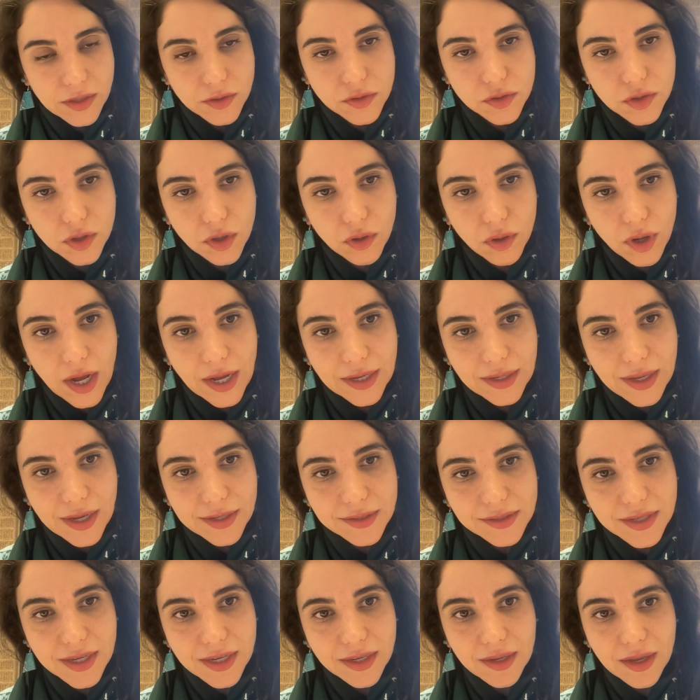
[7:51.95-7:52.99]
So I
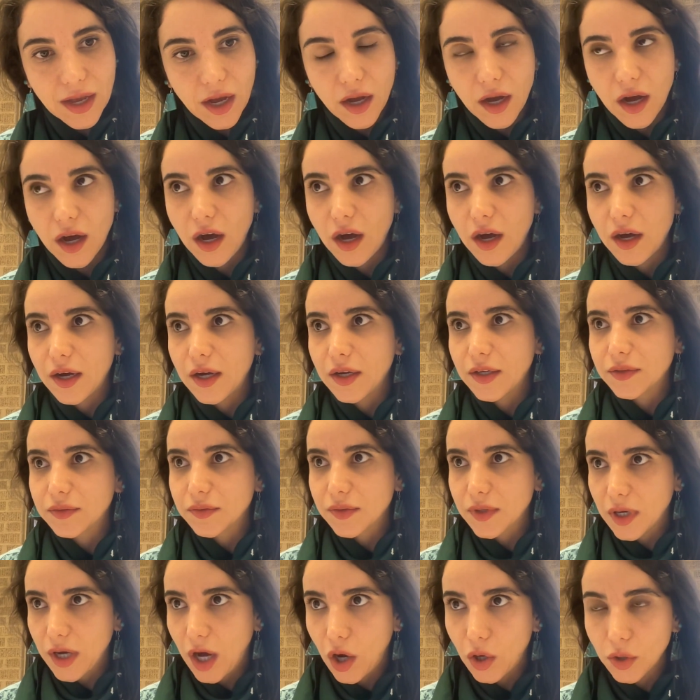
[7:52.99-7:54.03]
think
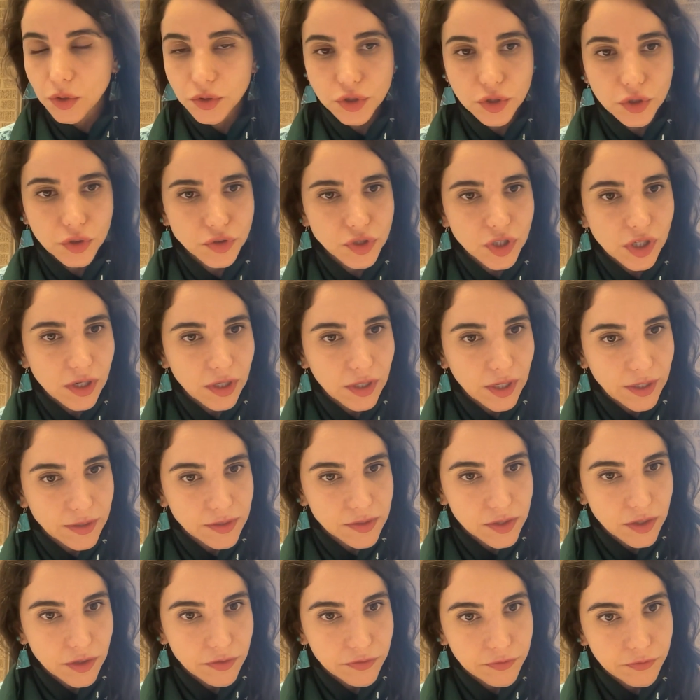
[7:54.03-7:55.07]
although there are
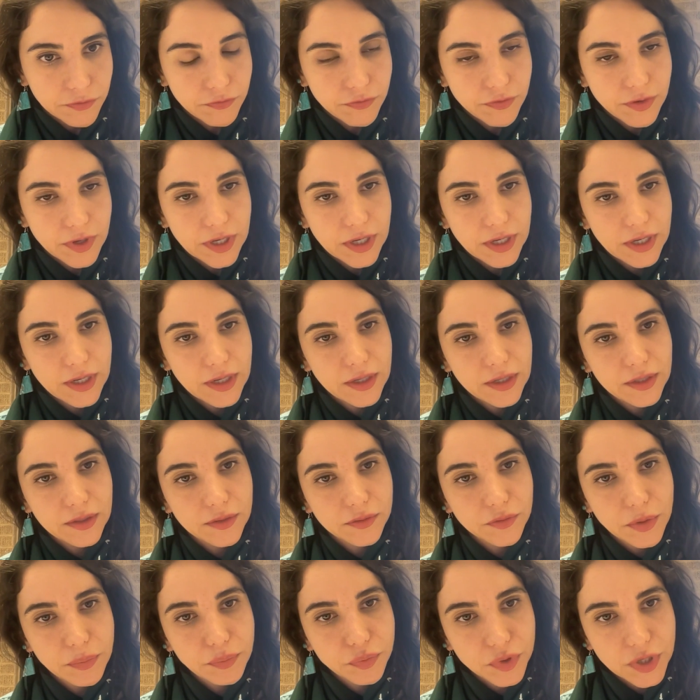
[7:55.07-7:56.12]
lots of
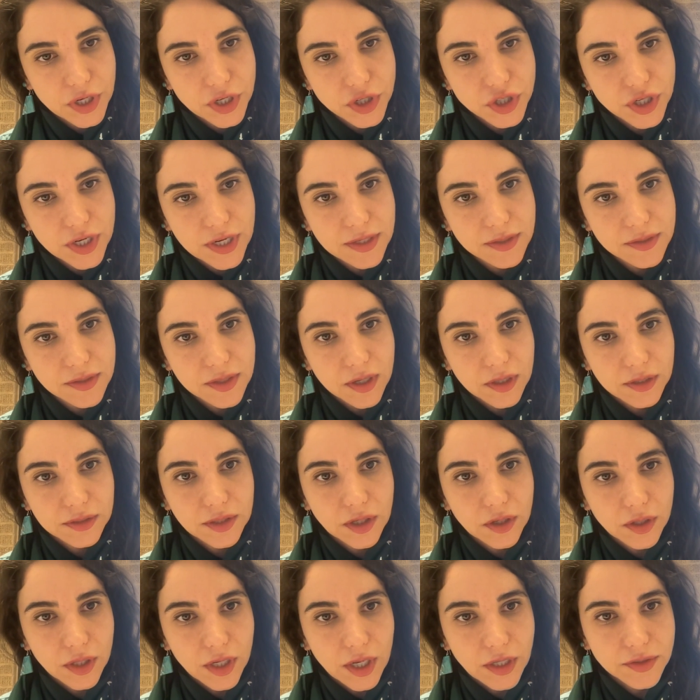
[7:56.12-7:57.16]
repressions, there
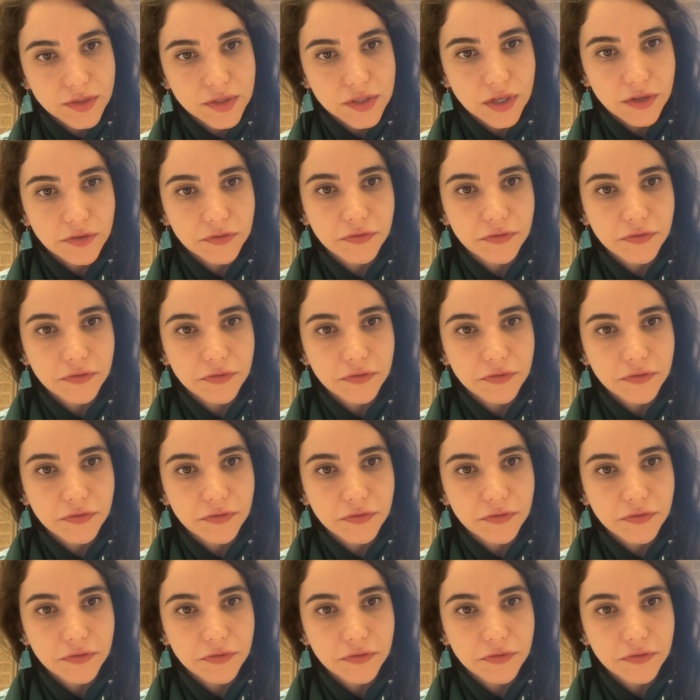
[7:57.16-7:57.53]
are lots of